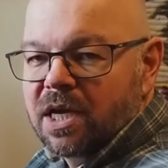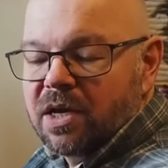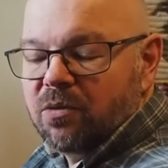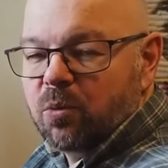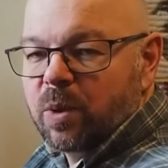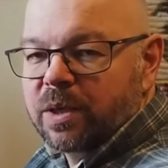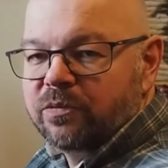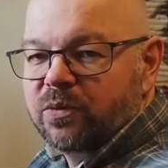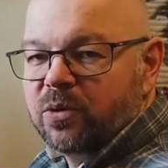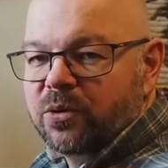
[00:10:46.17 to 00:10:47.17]
1
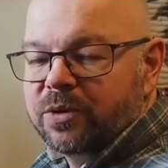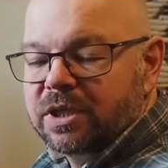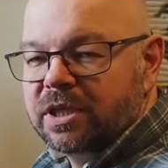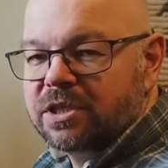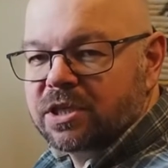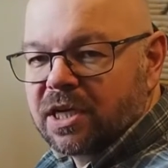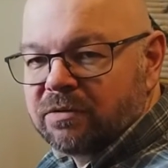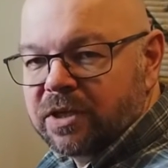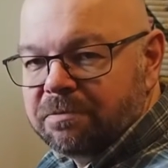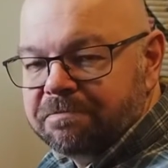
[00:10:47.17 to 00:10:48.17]
for each
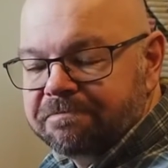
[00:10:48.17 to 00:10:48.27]
cover.